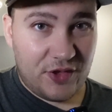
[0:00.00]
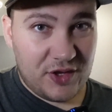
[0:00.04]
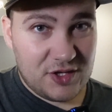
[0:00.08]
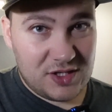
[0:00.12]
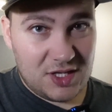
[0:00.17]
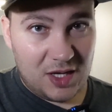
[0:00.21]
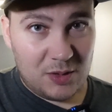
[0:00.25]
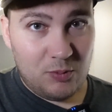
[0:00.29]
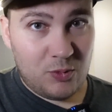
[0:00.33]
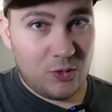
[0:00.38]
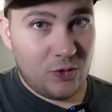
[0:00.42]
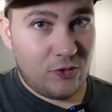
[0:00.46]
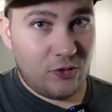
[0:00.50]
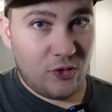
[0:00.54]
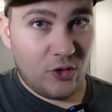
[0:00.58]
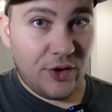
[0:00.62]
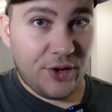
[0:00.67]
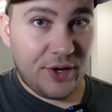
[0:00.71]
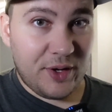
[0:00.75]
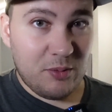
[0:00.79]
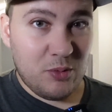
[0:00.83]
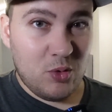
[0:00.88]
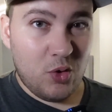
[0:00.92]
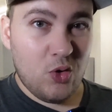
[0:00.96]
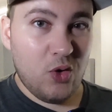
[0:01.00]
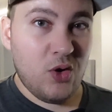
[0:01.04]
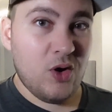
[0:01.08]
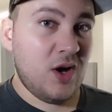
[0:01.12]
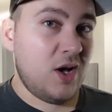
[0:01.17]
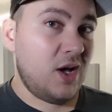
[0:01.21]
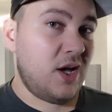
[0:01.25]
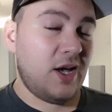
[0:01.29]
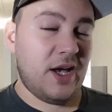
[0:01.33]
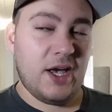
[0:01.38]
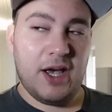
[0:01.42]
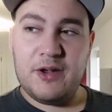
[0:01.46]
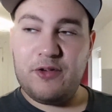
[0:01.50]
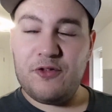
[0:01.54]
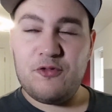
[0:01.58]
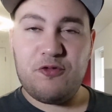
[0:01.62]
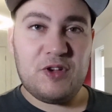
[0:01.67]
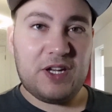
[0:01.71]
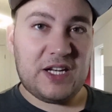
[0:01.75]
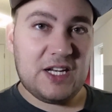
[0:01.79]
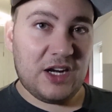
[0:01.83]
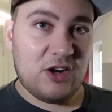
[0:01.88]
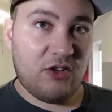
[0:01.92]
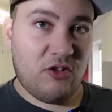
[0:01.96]
the subwoofer anymore and
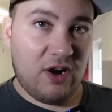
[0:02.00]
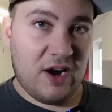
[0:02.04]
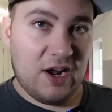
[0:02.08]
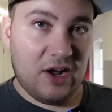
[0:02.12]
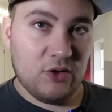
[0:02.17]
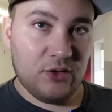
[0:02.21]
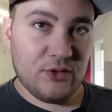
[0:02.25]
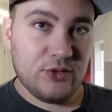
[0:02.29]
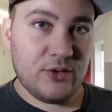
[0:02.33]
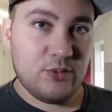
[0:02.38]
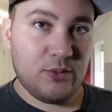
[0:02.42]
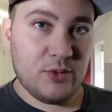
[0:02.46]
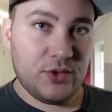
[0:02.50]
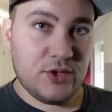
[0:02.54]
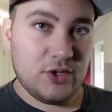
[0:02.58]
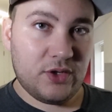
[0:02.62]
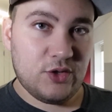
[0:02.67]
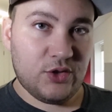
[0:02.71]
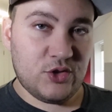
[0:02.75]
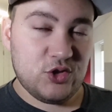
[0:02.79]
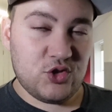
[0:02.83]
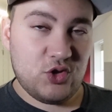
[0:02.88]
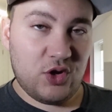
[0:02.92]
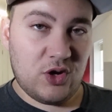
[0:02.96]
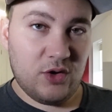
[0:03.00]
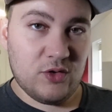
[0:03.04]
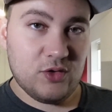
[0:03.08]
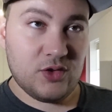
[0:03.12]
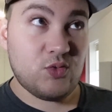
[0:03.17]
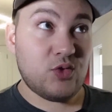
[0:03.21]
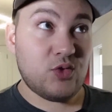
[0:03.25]
fiddle around with the controls,